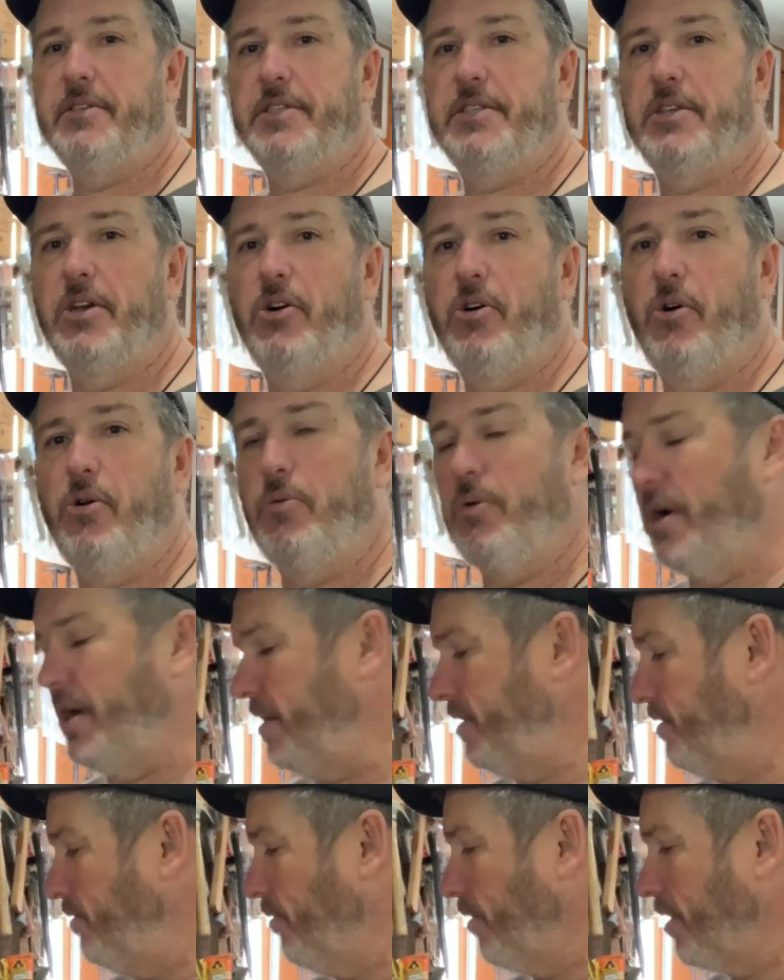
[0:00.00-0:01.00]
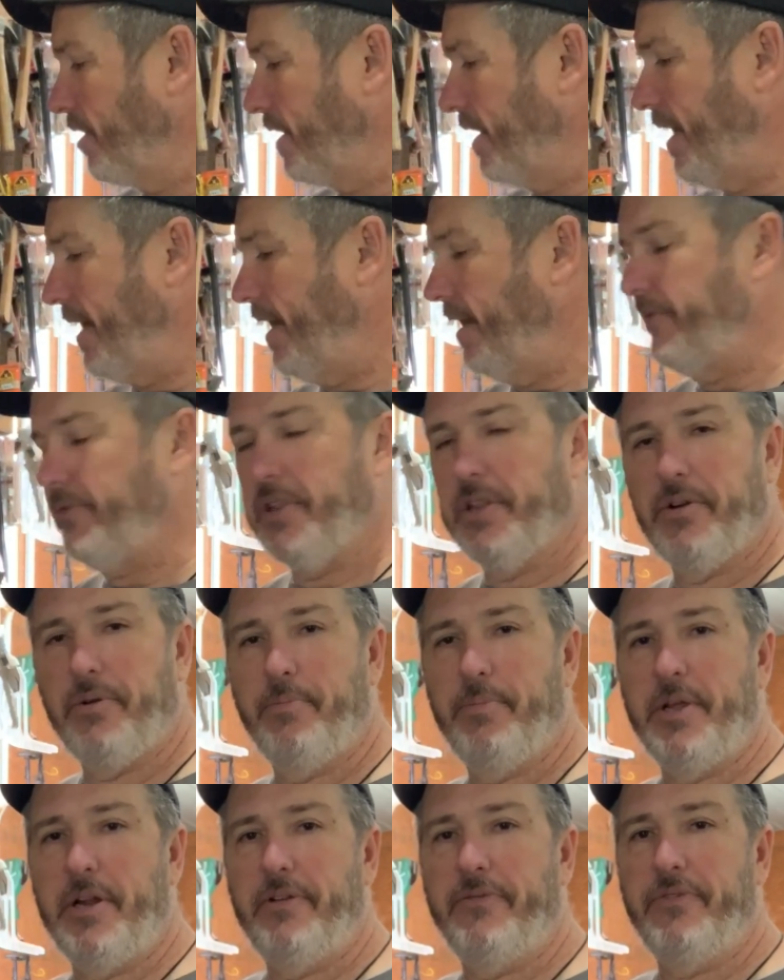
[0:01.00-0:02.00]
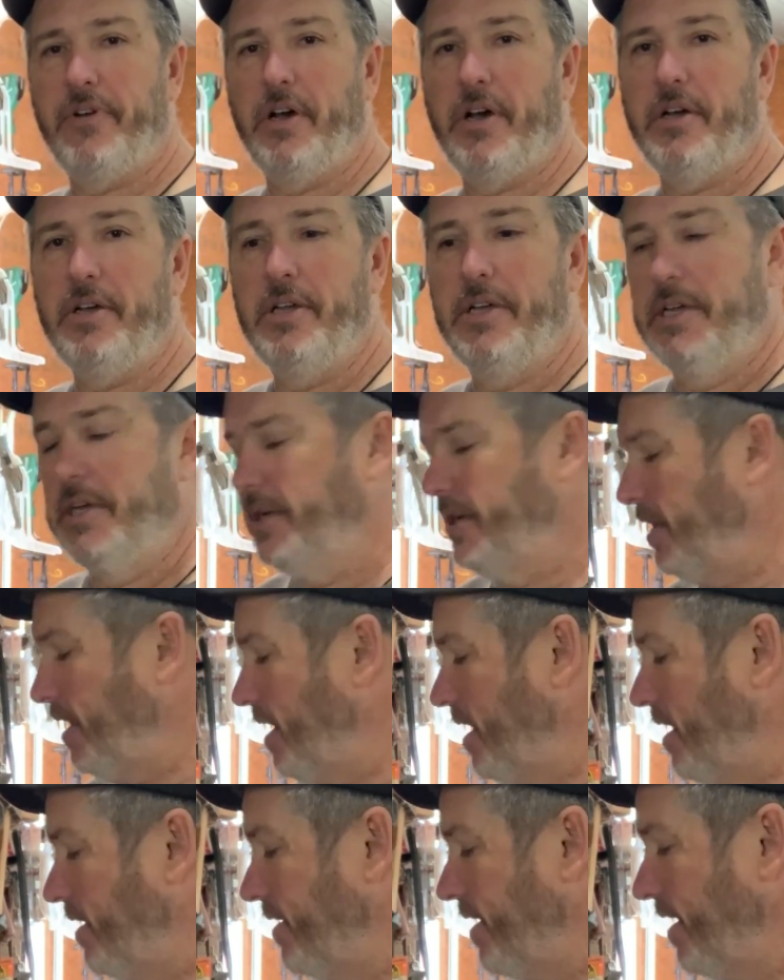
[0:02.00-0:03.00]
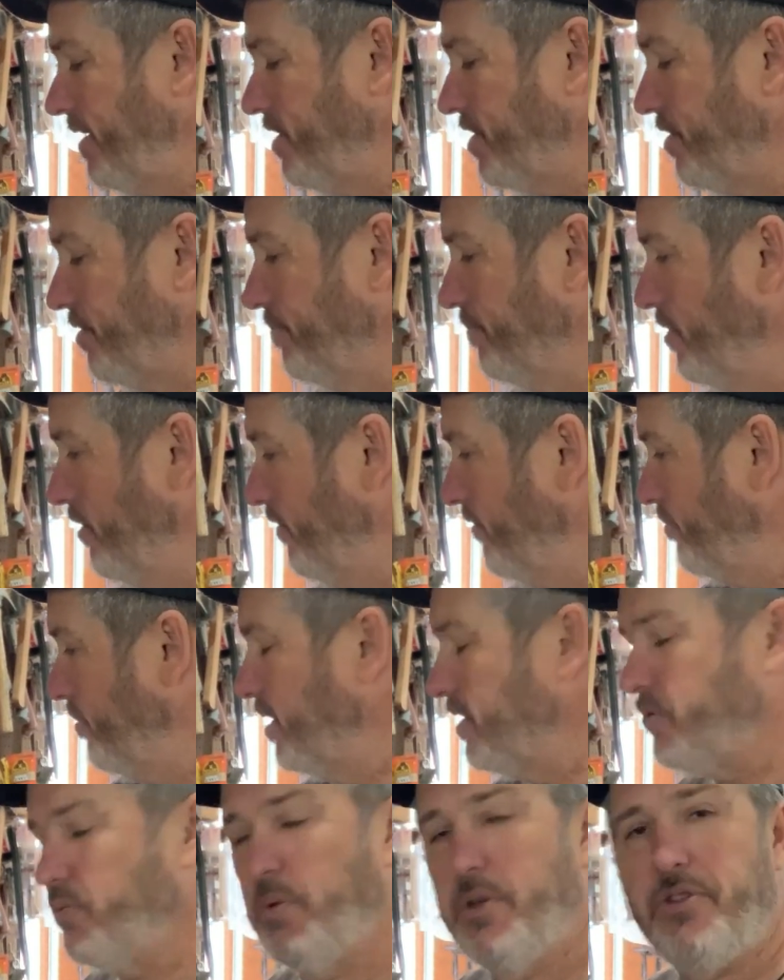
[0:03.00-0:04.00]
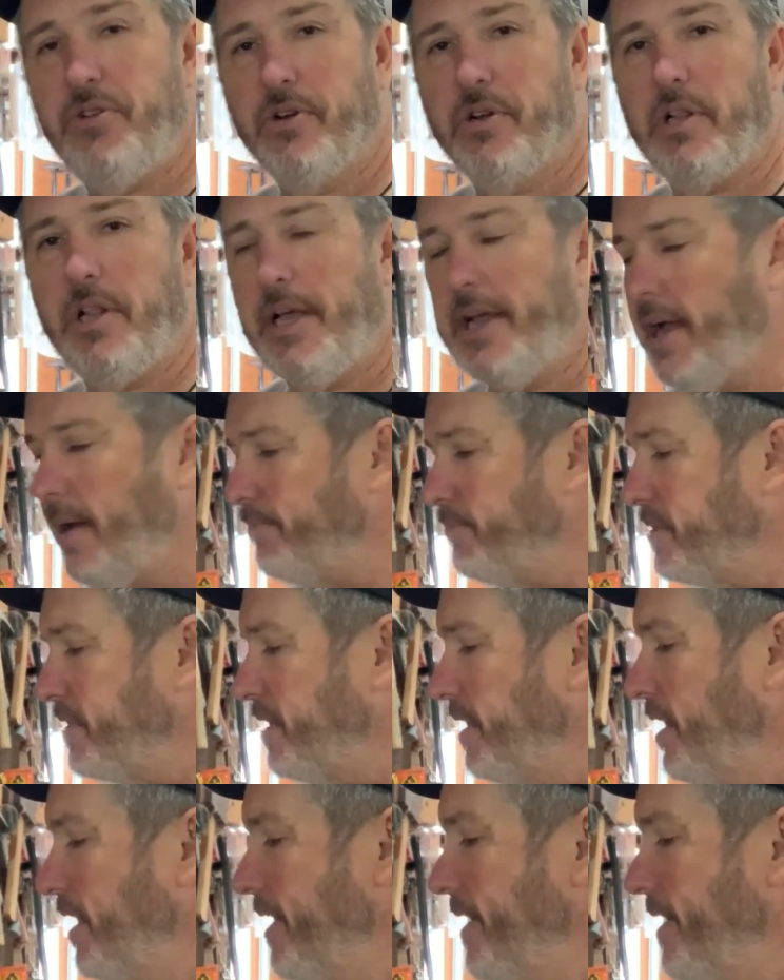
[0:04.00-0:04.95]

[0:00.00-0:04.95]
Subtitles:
So you are going to have a little bit of nicer movements with your clamps.